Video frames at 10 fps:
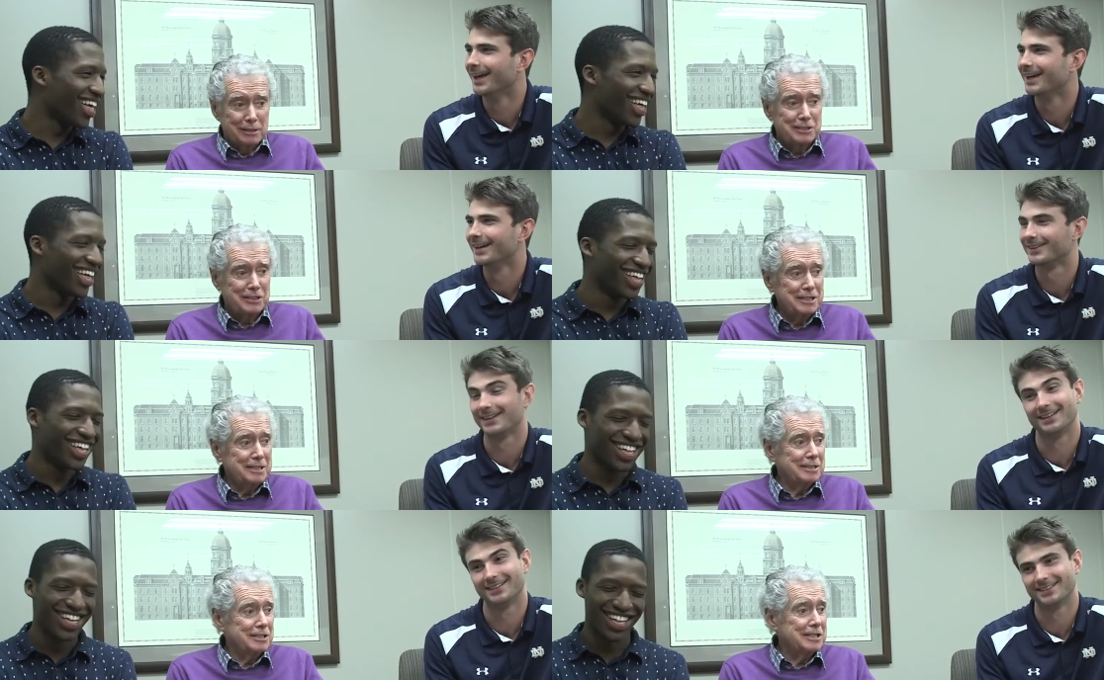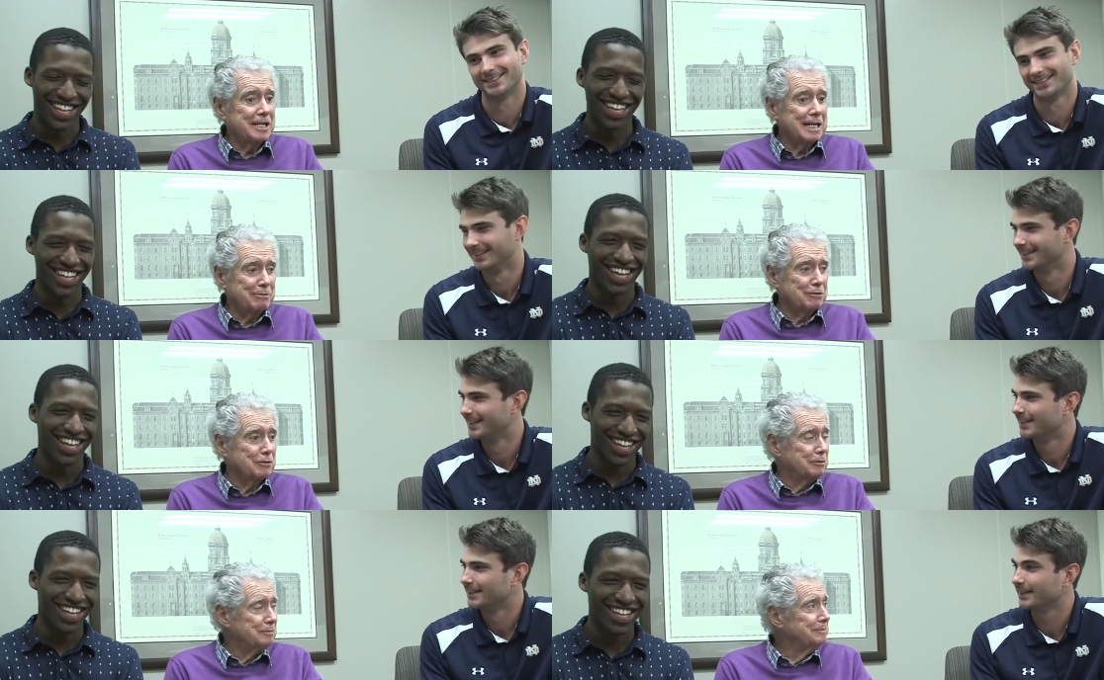Speaker 1: but she oh. she came
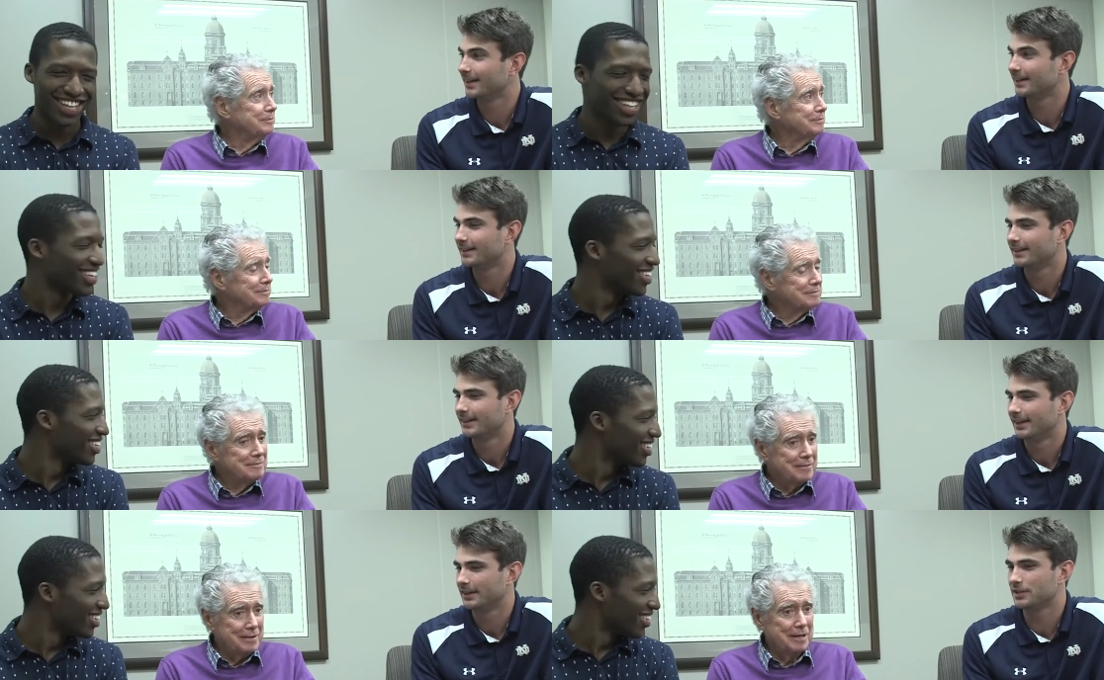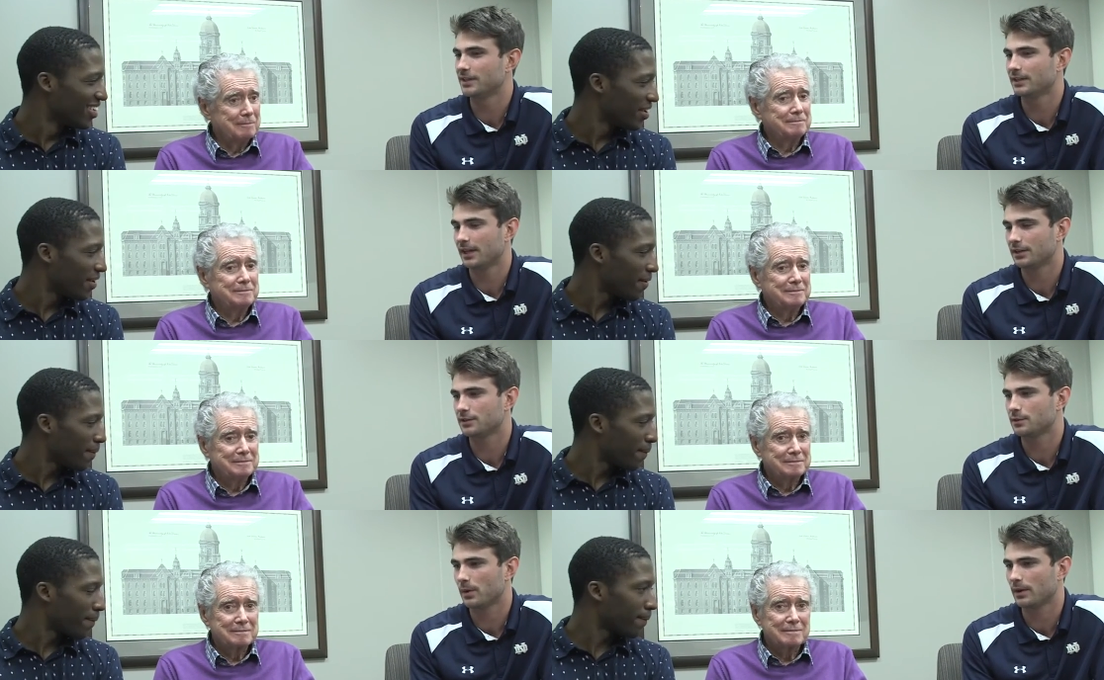through.
Speaker 2: Yeah. Yeah. She did, yeah. She
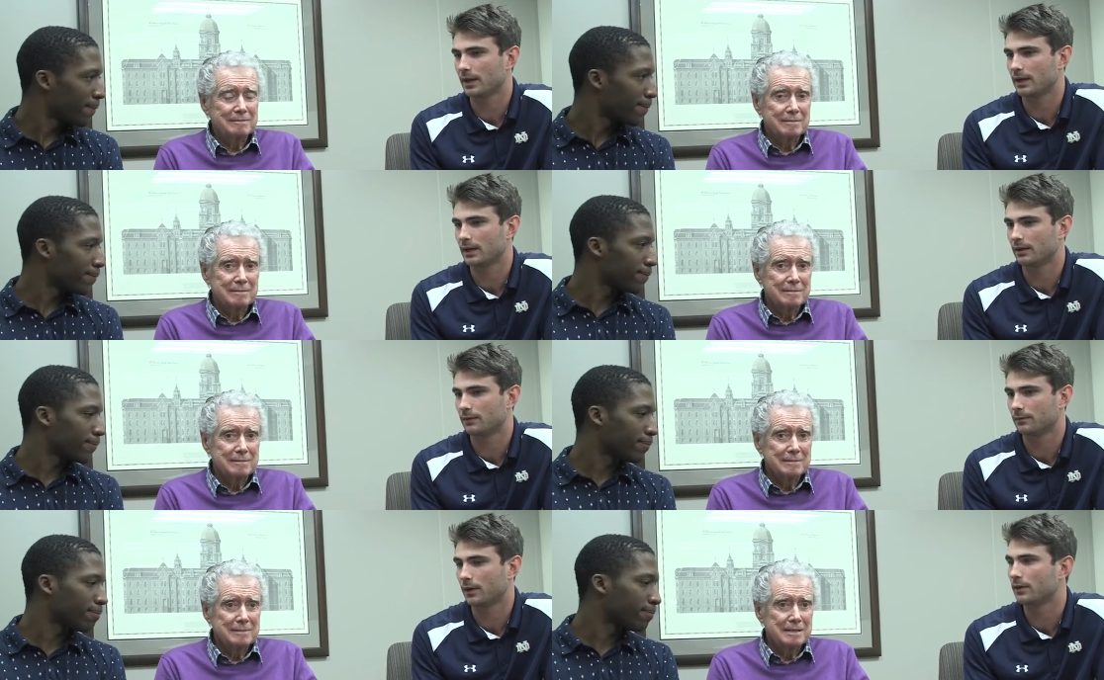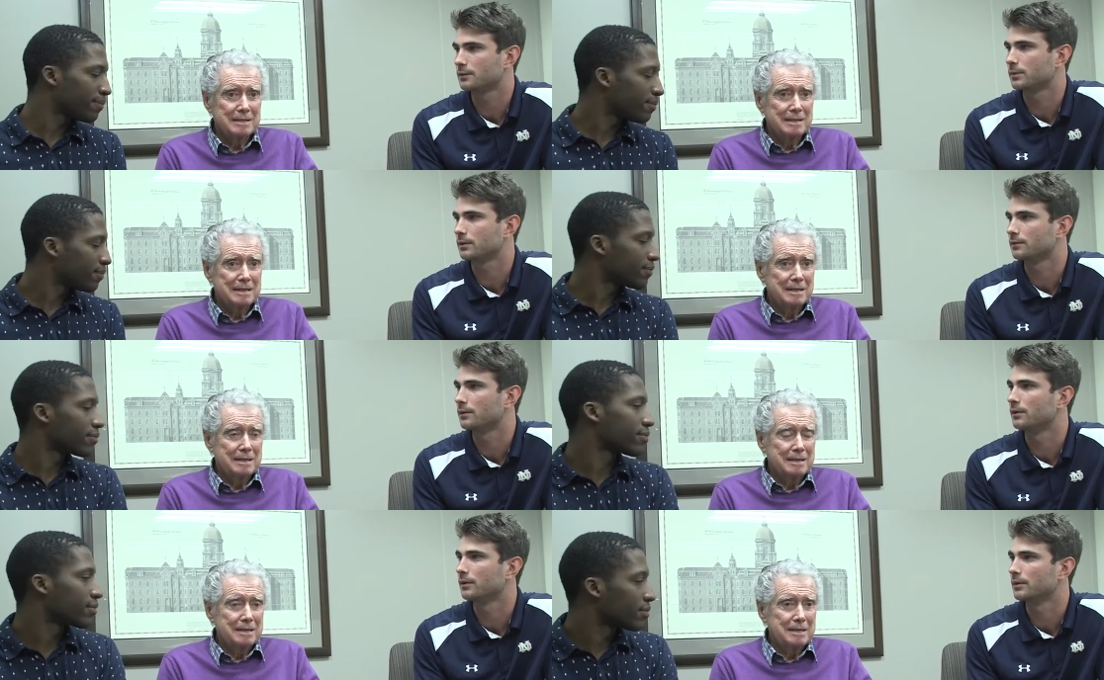spoke at uh, Father Hesburgh's
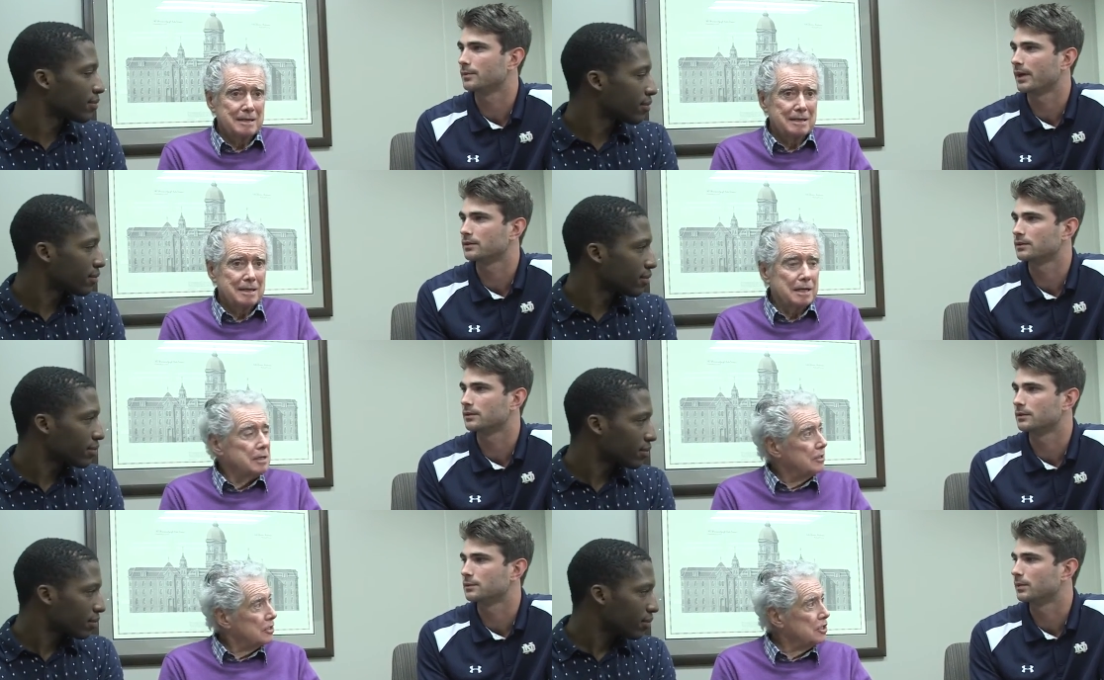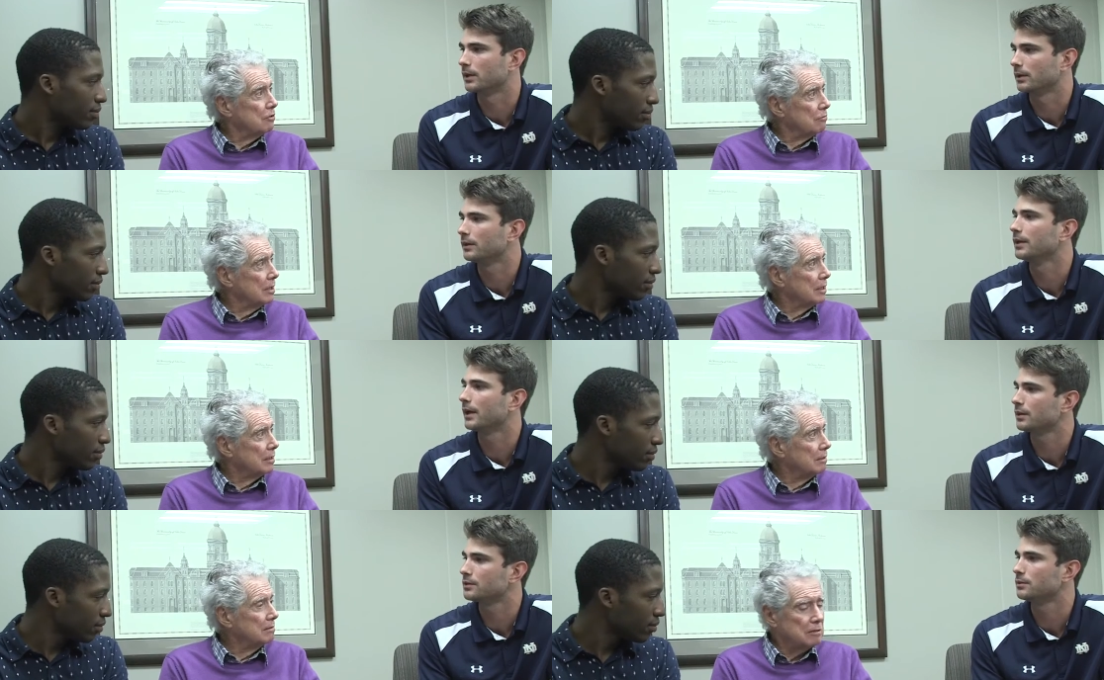funeral this past. Did she really?
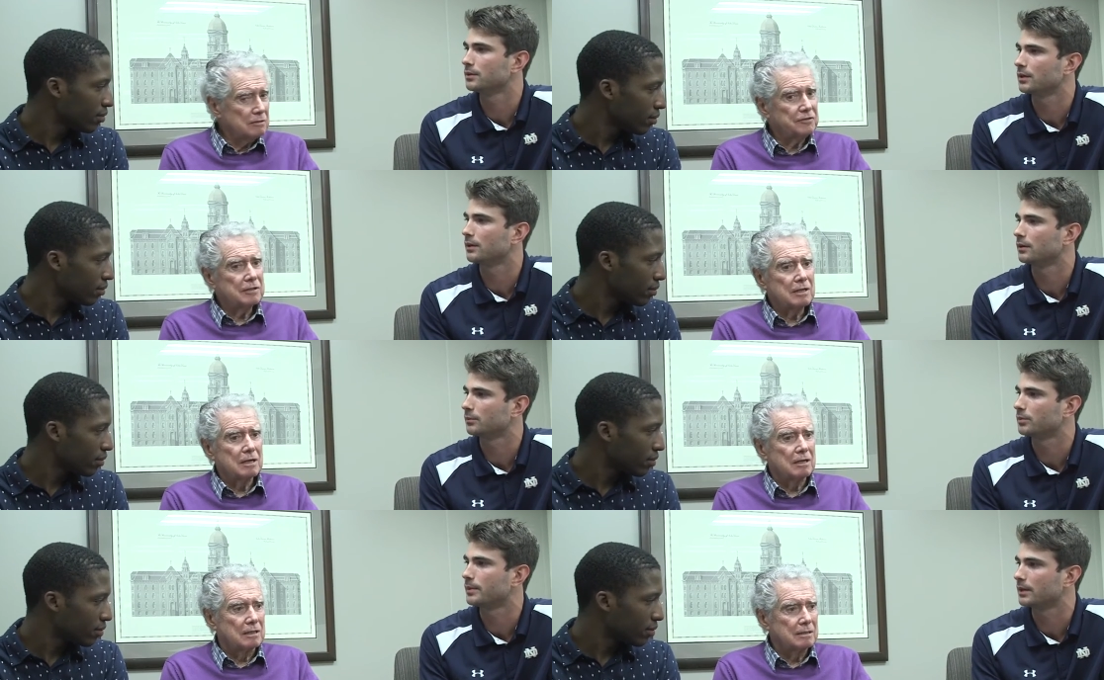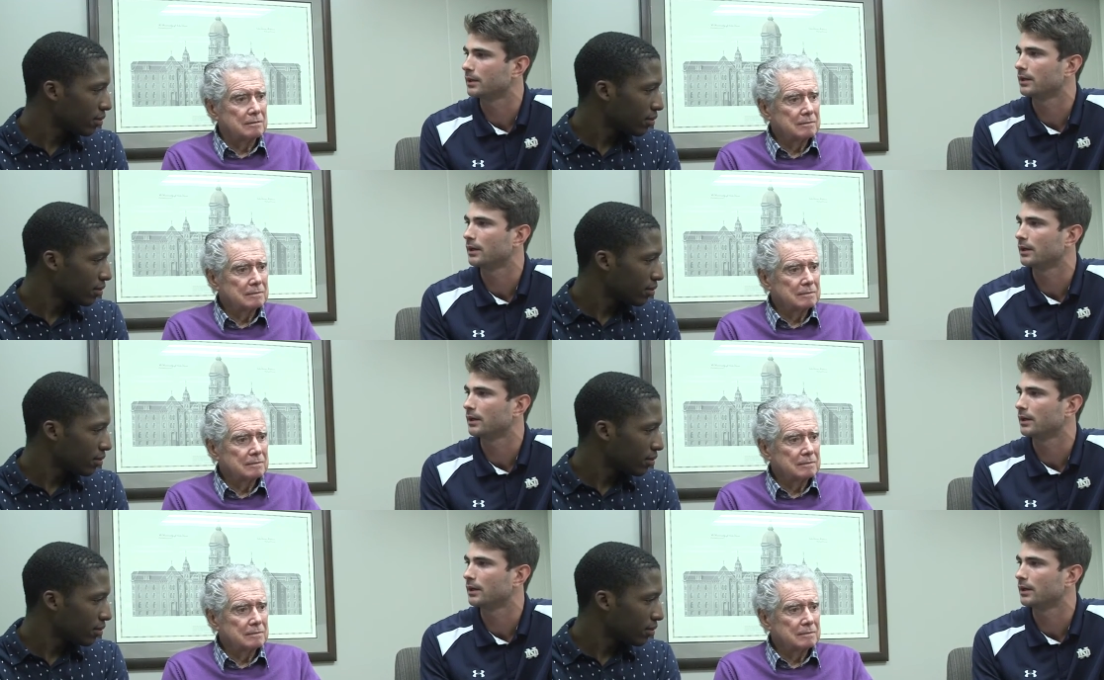Yeah, she Good was here her. speaking.